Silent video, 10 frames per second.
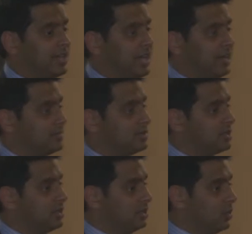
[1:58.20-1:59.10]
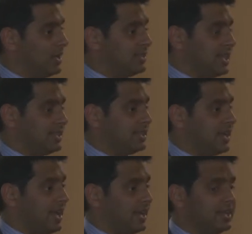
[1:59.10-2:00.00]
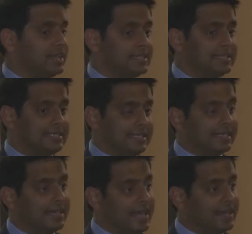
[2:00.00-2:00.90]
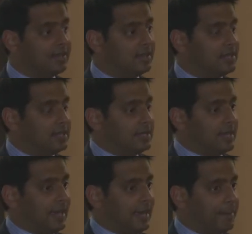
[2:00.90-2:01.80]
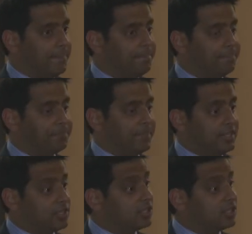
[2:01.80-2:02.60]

Times, USA Today, CNN. Um, he's